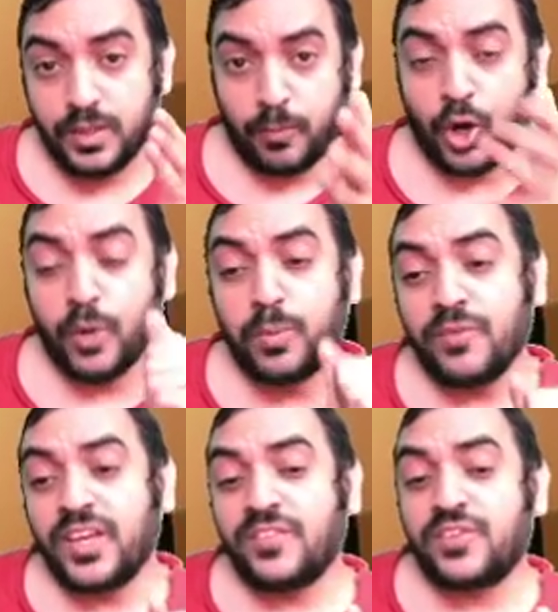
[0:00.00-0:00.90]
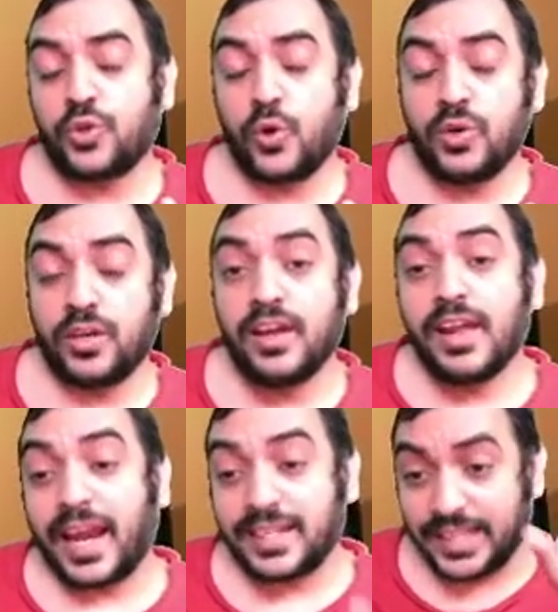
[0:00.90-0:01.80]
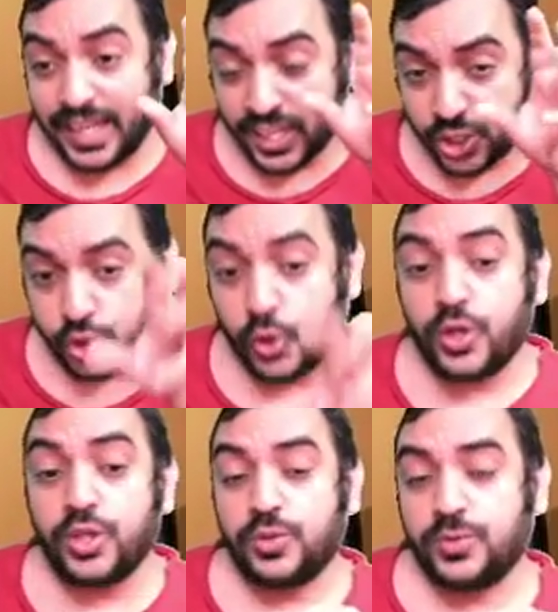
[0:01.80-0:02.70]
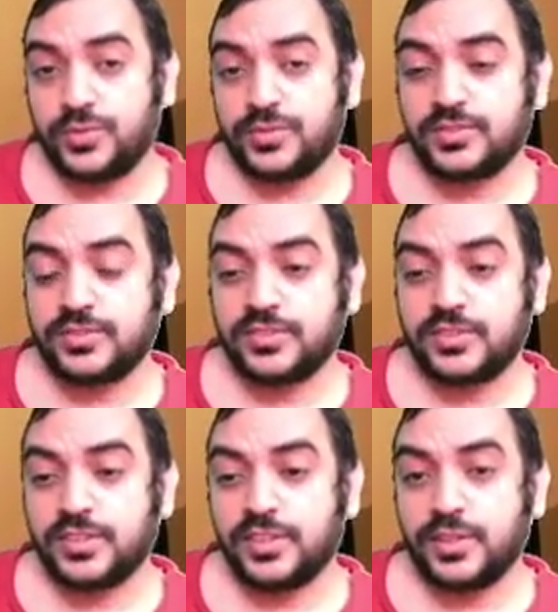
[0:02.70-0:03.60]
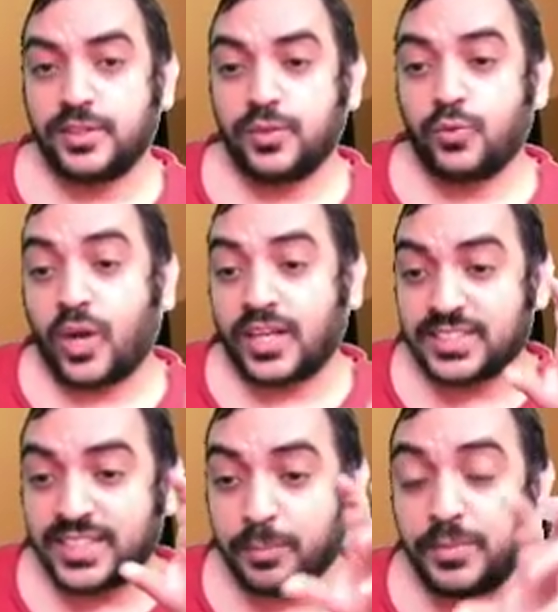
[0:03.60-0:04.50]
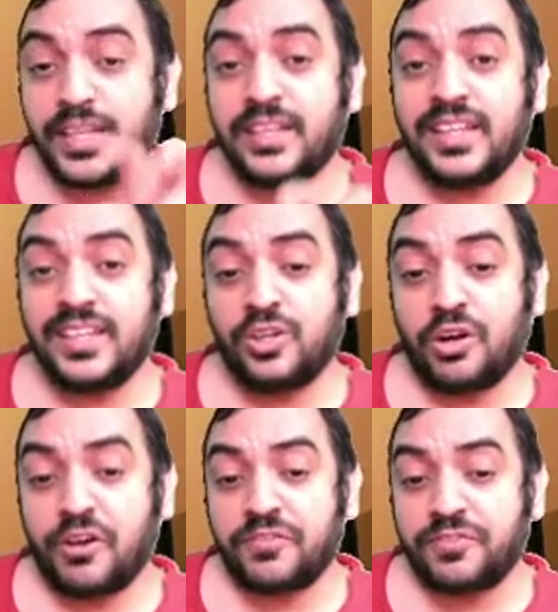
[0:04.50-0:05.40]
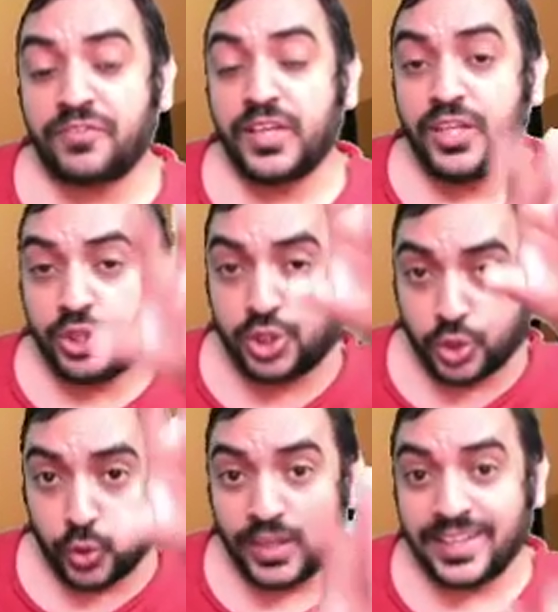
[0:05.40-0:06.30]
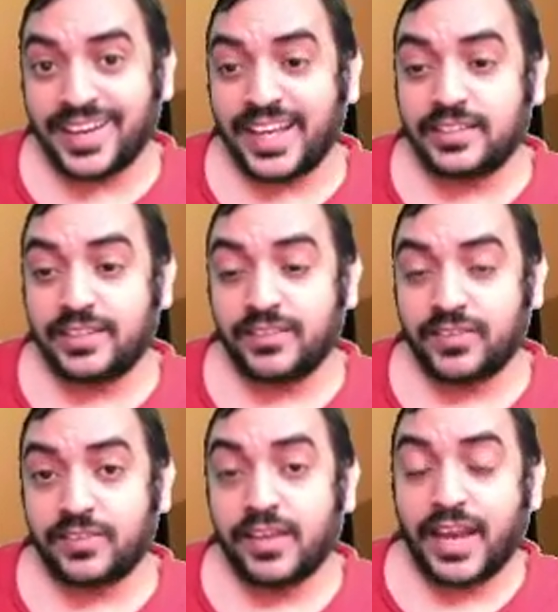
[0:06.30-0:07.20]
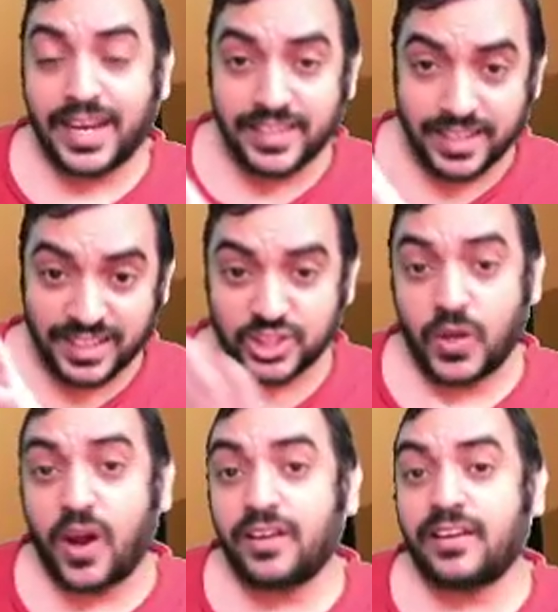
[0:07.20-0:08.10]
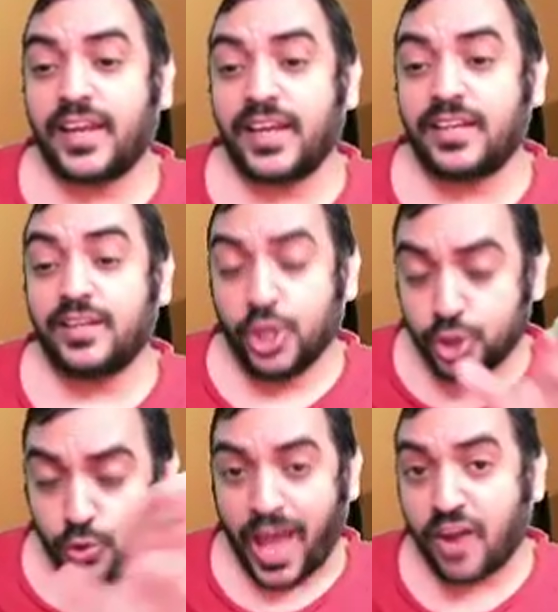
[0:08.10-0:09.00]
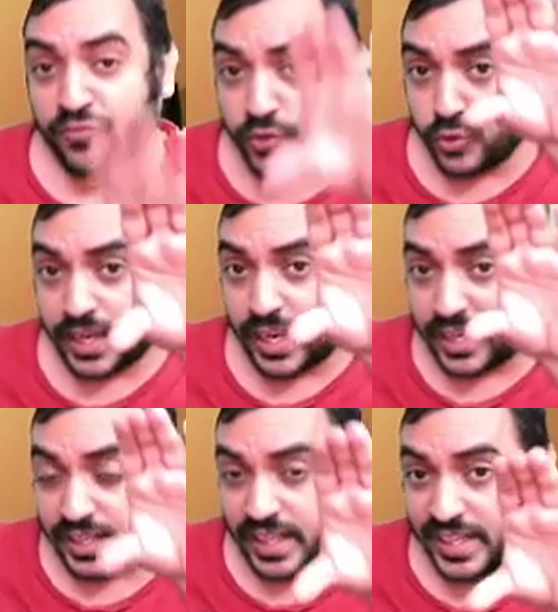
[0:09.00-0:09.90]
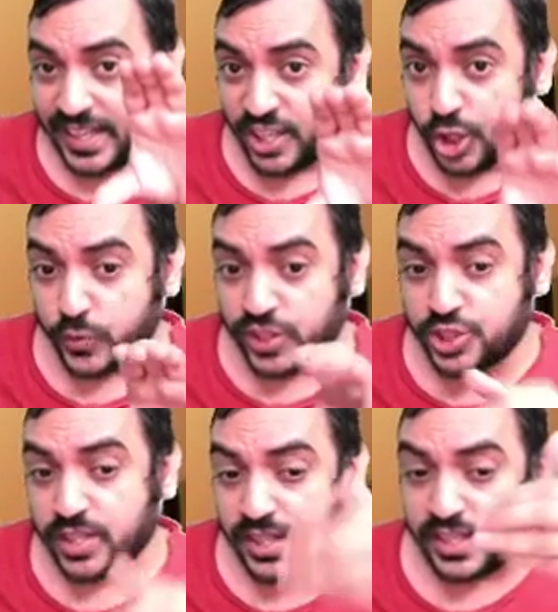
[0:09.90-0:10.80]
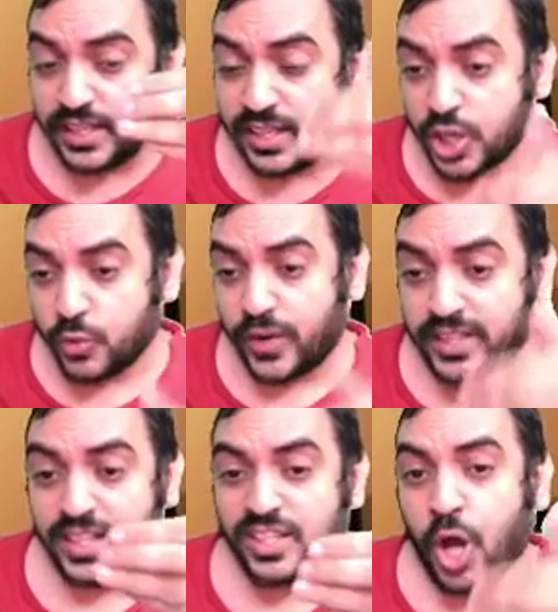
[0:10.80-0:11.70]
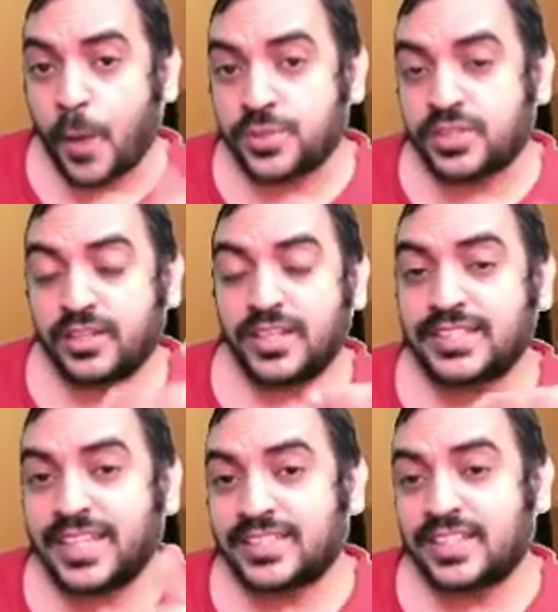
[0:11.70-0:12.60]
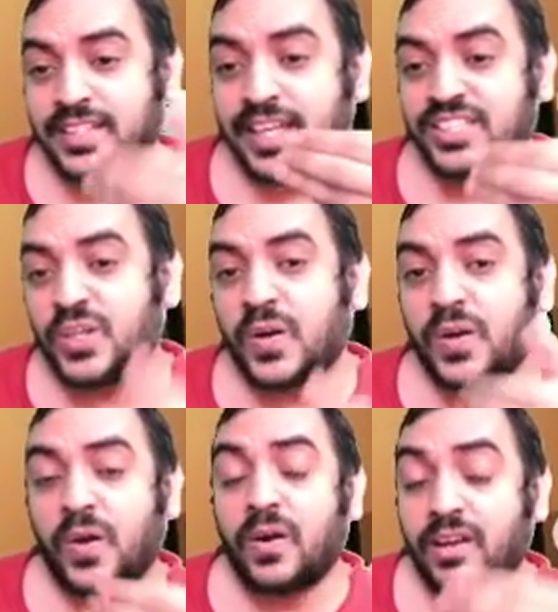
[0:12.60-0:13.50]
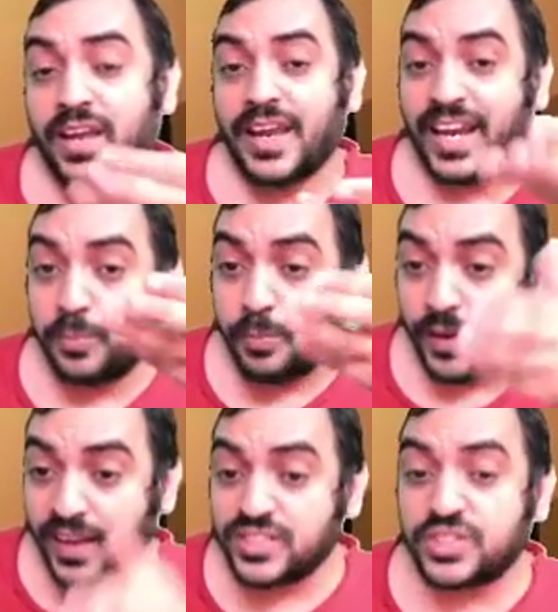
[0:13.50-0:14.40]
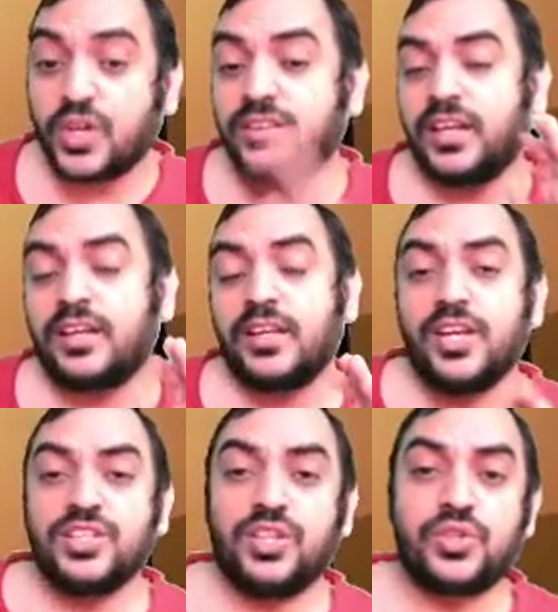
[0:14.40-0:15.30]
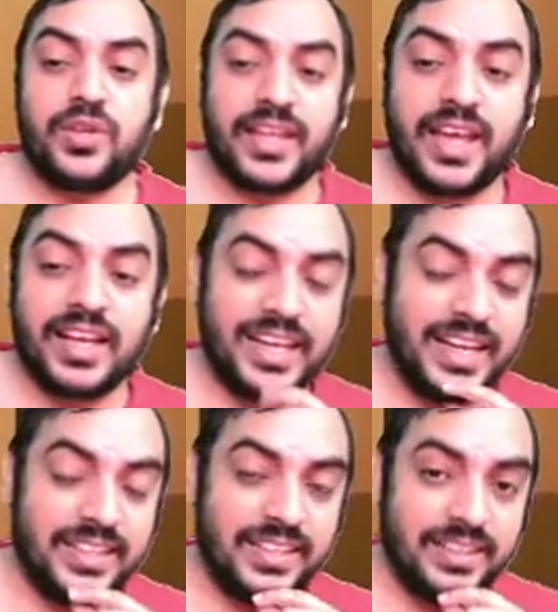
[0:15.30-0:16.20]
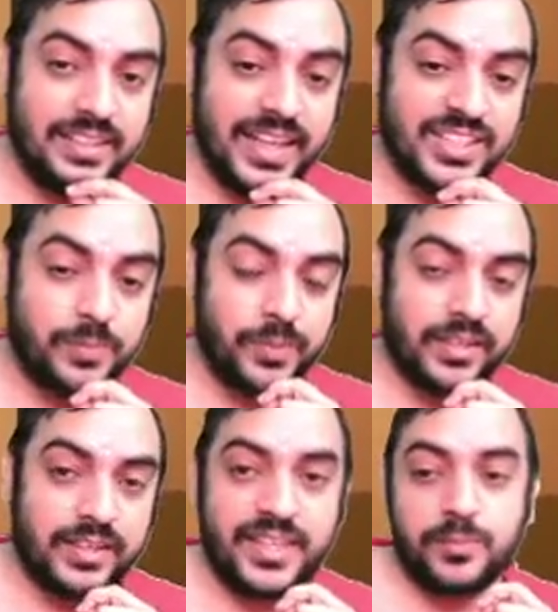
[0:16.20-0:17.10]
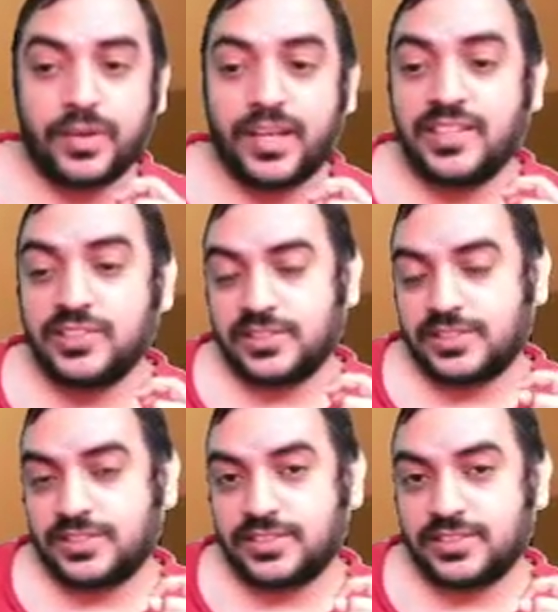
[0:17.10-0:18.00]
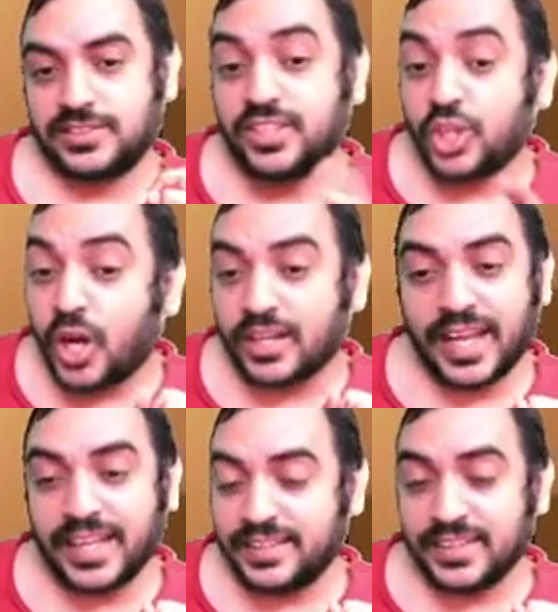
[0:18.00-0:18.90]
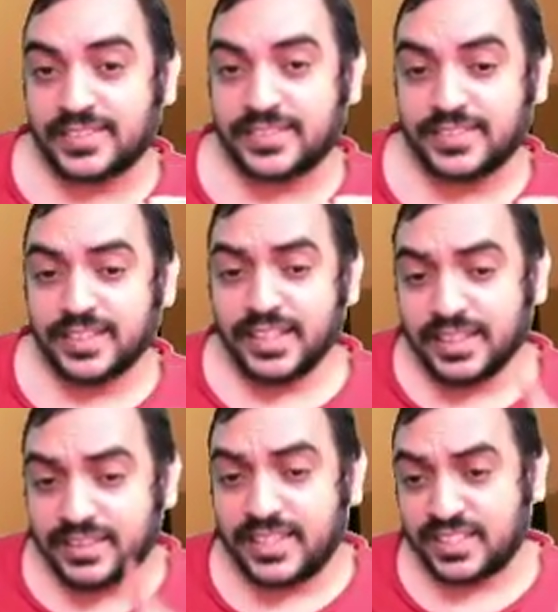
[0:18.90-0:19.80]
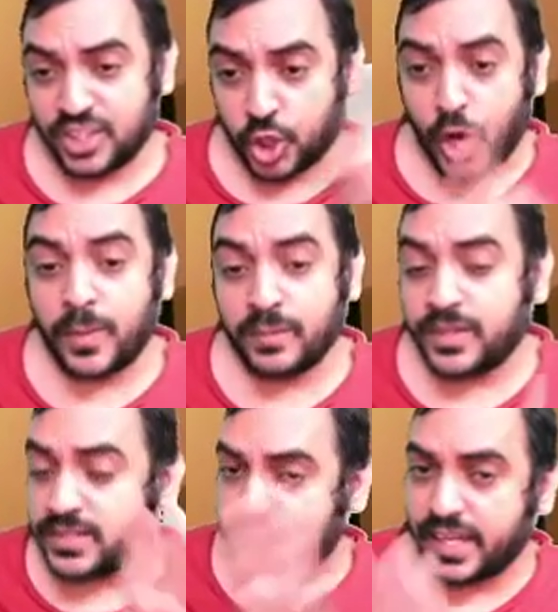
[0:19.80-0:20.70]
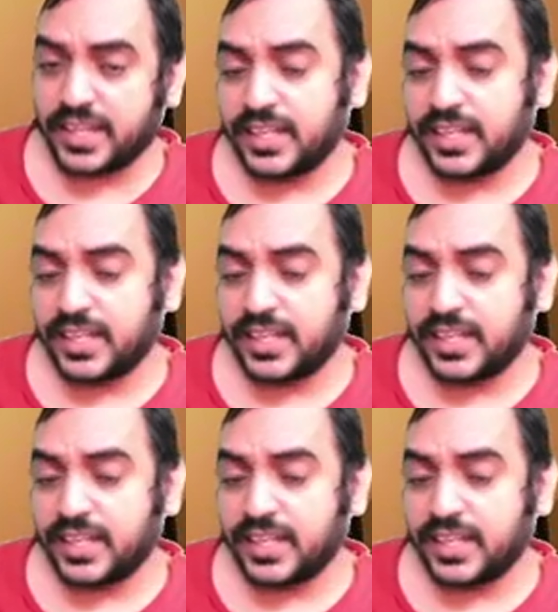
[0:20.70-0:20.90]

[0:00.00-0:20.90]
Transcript: problem we have told, and there I showed you what is the meaning of showing like this, and that is not right. You have to calculate individually whether the option is exercised or not, and based on that you should calculate the expected price, not like this. This is the common mistake.